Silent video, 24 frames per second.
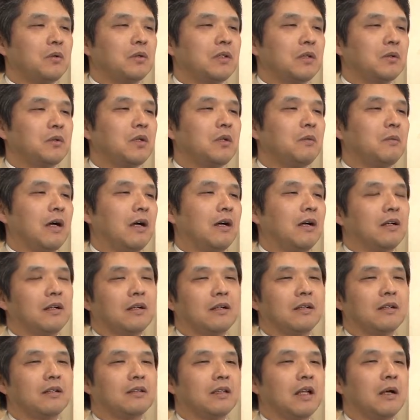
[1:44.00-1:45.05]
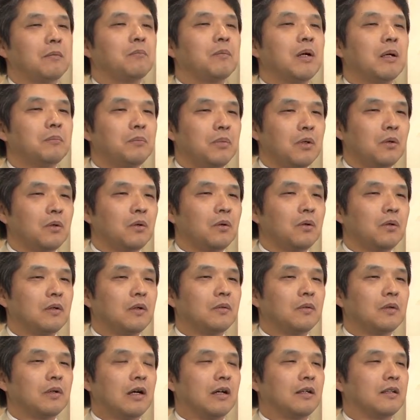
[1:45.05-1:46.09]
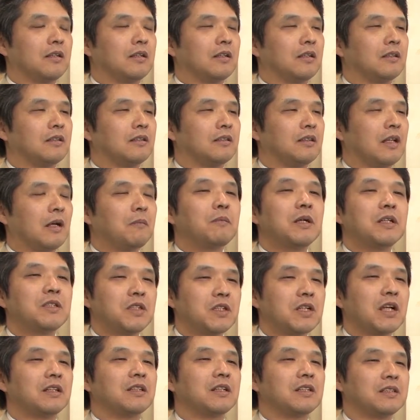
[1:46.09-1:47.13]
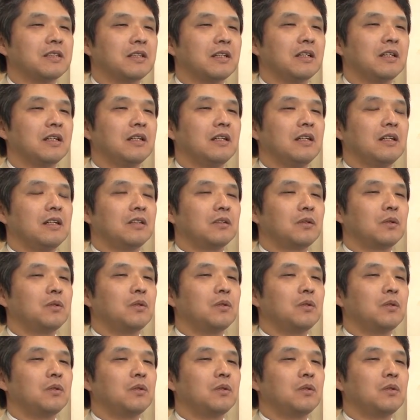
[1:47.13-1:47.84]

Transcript: Many experts believed that if atoms could not be seen with light,